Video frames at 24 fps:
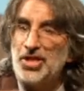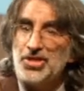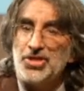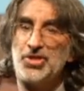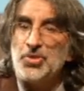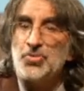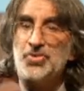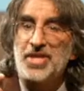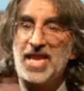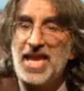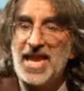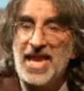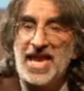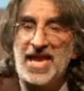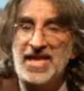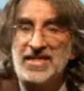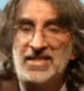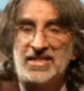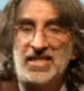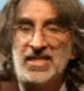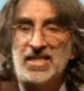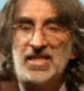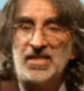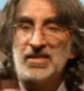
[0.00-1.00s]
you
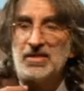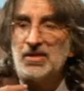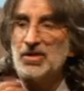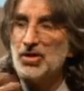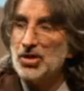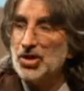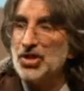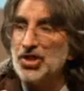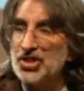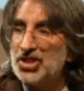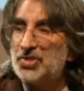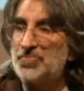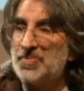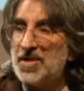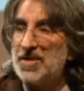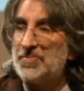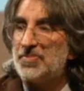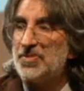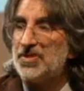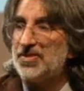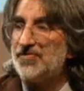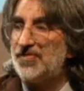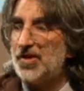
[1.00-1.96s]
can't urge people to